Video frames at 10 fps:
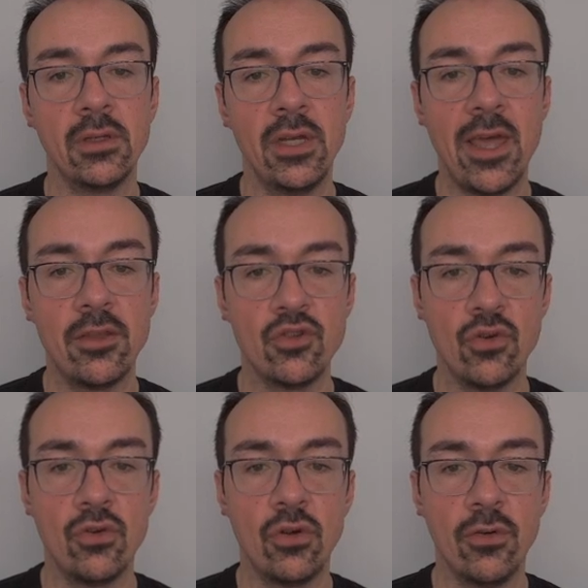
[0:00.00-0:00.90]

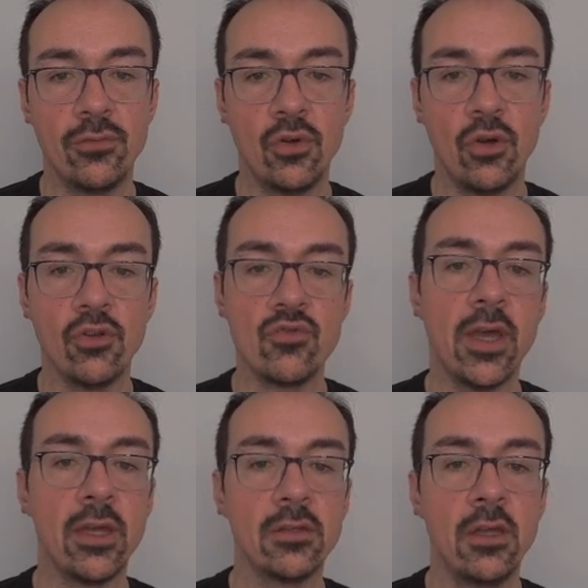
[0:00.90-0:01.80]
ledger of the
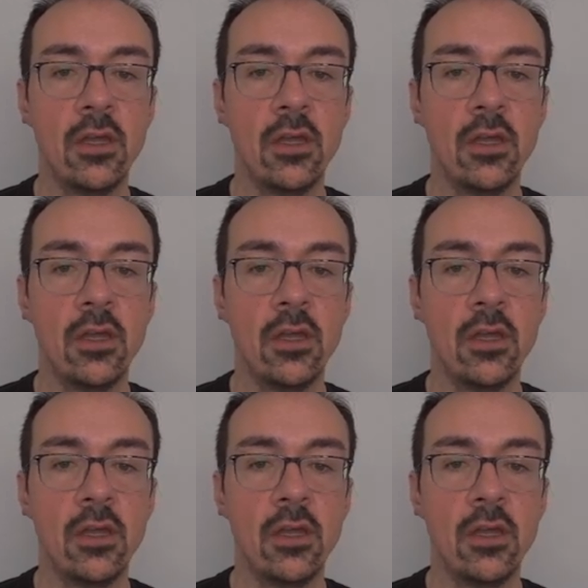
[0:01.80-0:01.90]
contract.